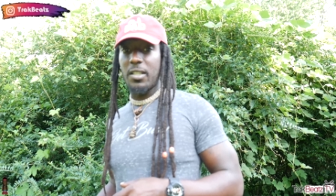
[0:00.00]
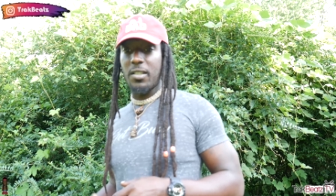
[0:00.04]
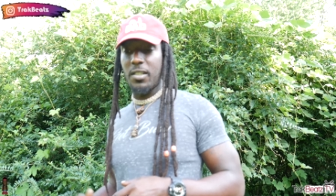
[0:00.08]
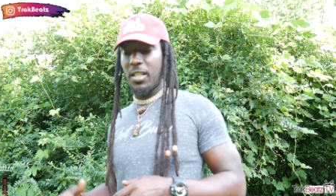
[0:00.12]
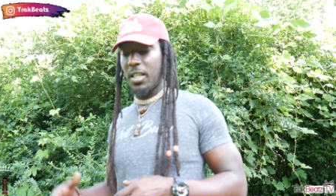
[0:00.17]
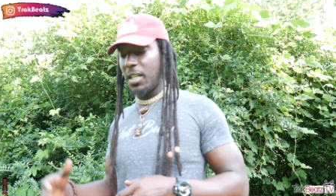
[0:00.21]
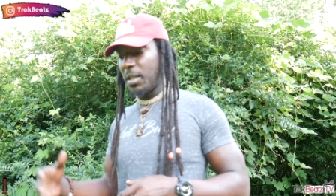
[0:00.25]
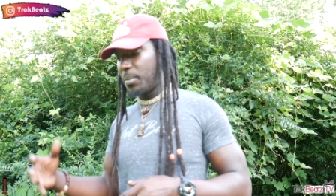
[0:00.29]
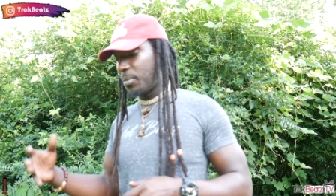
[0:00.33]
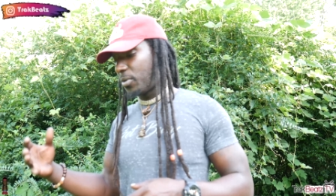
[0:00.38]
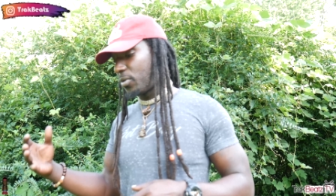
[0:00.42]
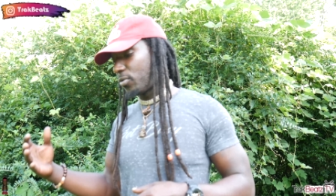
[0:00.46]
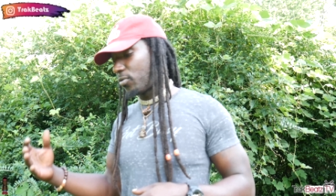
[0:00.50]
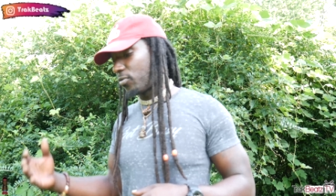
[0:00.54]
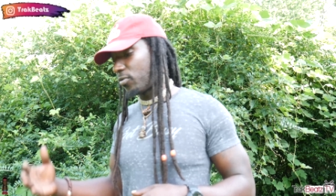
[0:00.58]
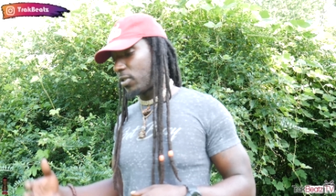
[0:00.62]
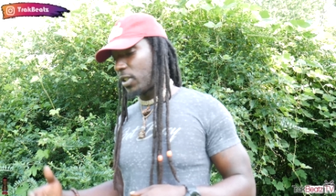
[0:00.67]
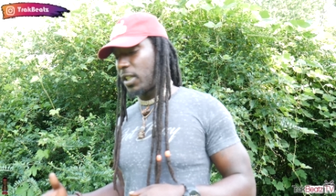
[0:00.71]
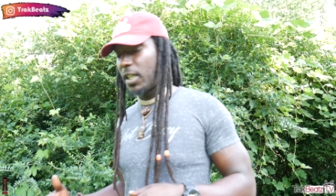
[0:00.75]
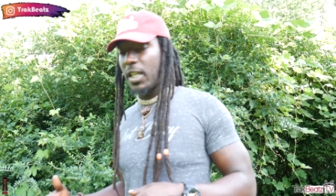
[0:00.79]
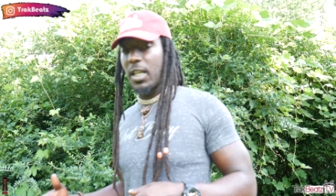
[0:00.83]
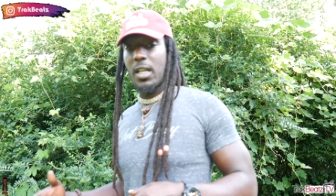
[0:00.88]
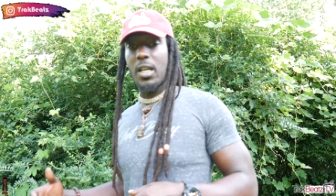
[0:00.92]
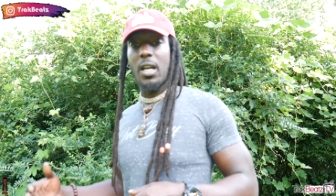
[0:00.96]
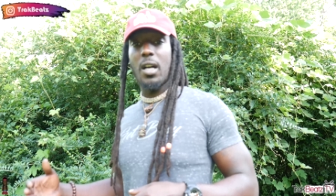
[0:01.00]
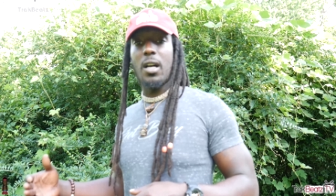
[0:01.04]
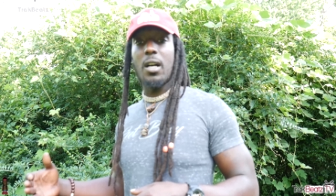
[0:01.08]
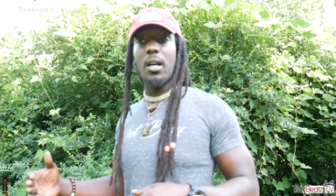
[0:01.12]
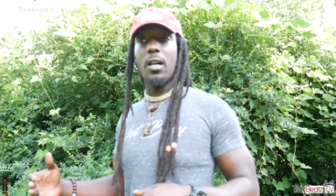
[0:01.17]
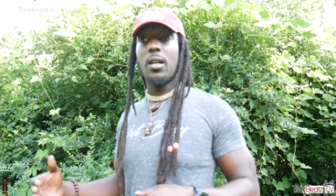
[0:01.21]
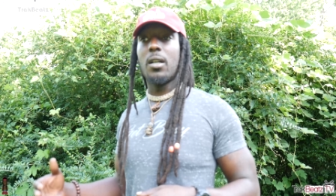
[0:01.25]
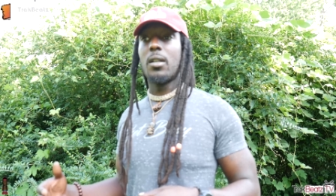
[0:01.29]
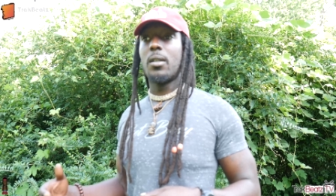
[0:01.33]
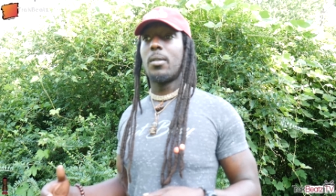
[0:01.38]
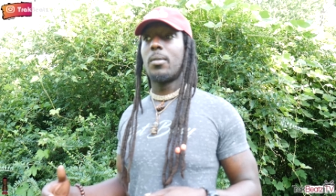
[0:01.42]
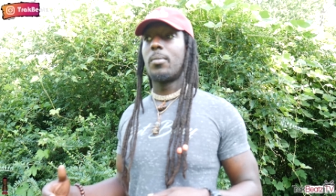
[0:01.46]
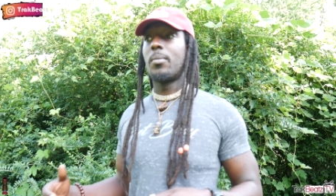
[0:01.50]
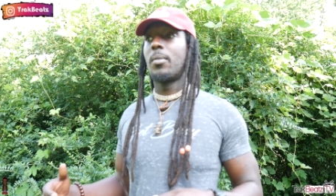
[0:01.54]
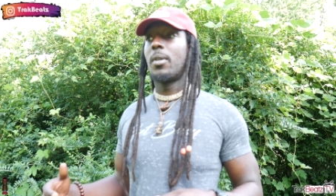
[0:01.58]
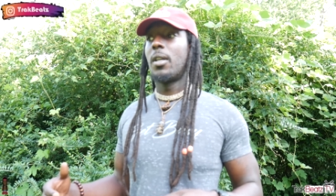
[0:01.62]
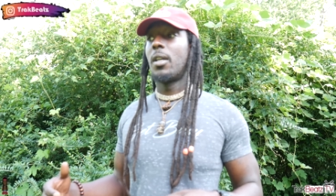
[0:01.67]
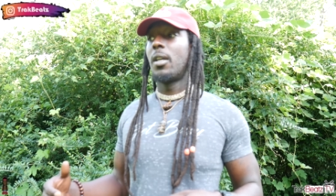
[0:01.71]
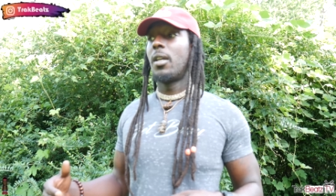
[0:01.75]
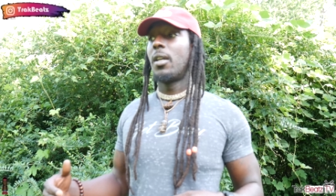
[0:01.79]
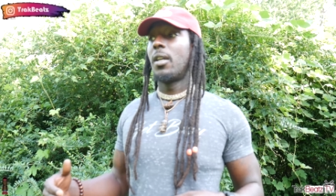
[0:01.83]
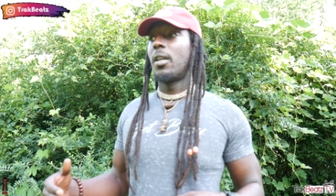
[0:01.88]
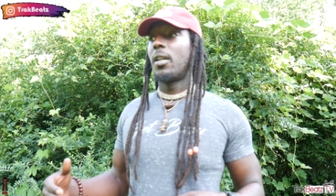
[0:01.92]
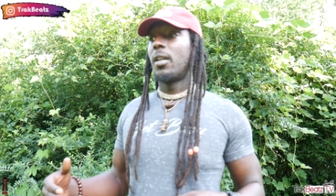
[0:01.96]
it seems really calm
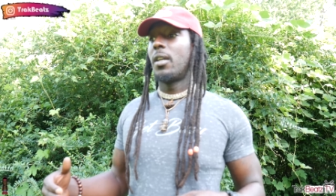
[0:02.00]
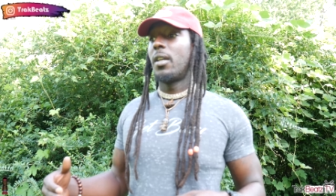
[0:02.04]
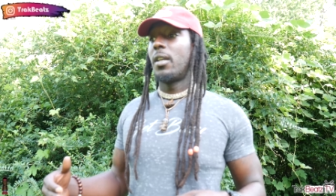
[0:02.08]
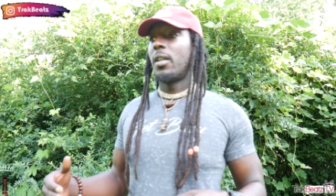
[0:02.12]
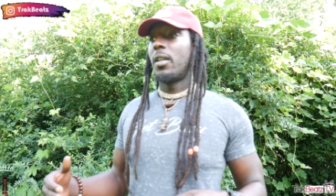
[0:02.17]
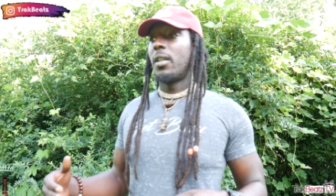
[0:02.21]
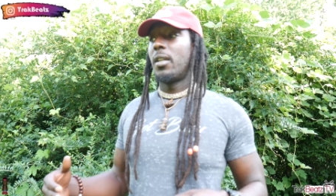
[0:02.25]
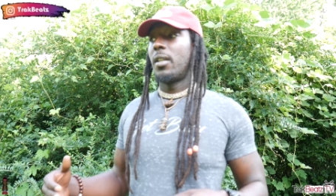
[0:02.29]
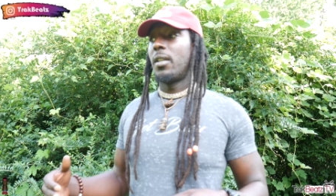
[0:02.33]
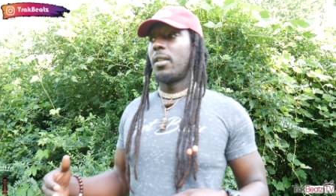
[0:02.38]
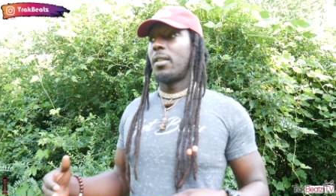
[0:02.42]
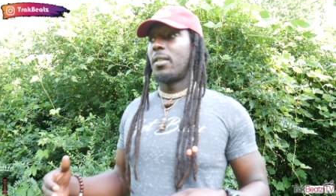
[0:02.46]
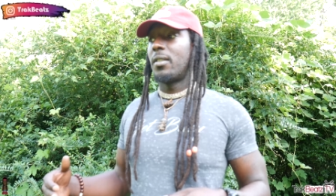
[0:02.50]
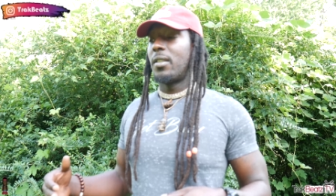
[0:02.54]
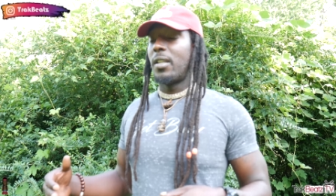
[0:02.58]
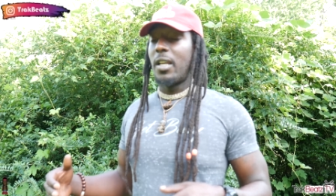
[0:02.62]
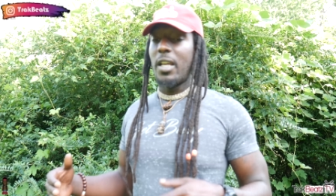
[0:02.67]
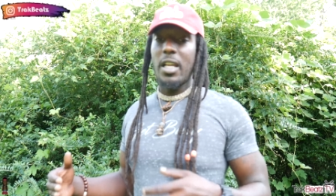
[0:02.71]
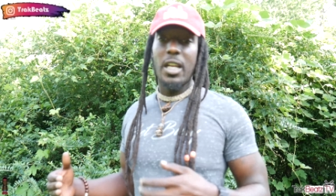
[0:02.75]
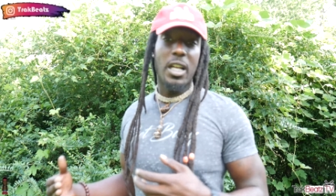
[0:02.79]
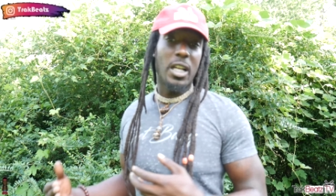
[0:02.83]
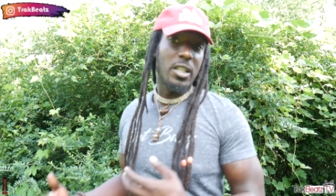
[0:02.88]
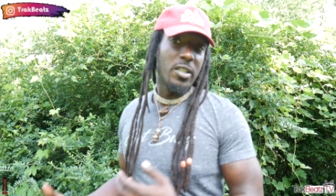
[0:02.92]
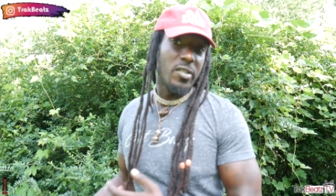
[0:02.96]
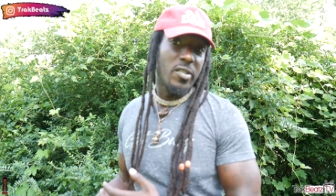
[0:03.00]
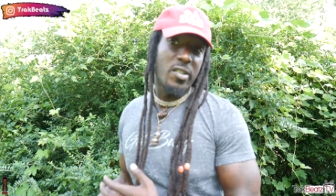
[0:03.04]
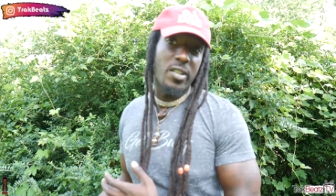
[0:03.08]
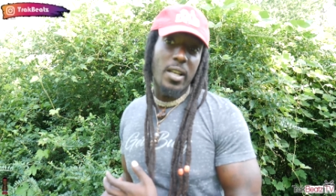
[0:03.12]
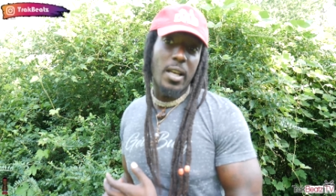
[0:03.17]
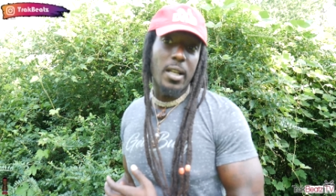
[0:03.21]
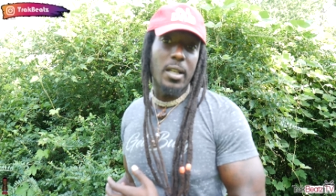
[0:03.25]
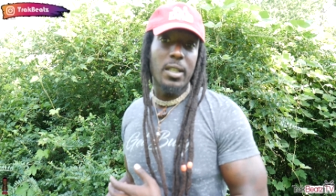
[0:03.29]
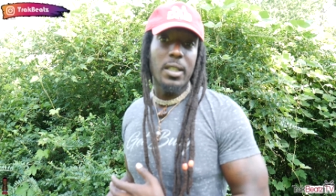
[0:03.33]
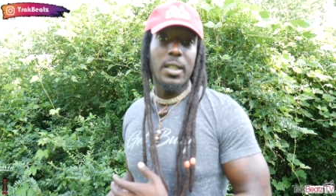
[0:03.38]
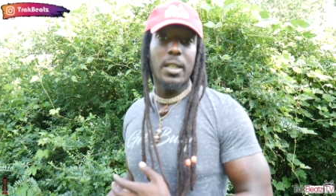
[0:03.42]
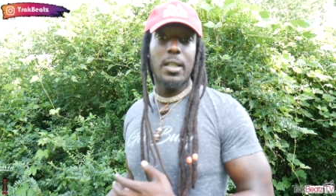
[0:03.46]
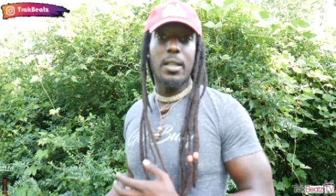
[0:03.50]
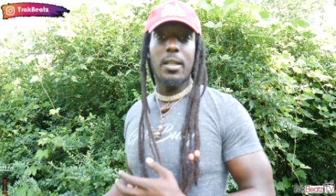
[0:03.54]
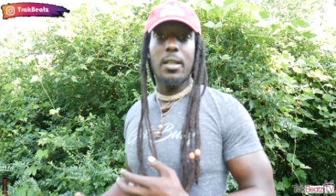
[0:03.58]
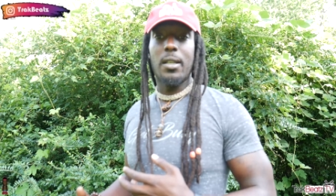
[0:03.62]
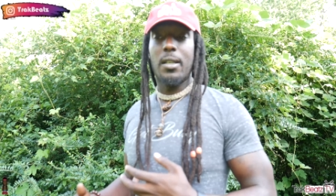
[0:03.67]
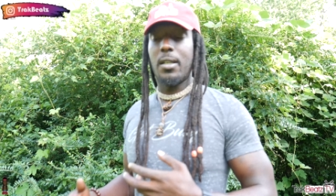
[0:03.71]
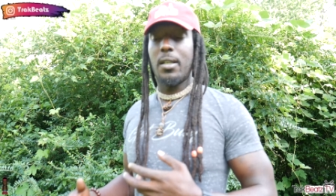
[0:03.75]
and unsettling.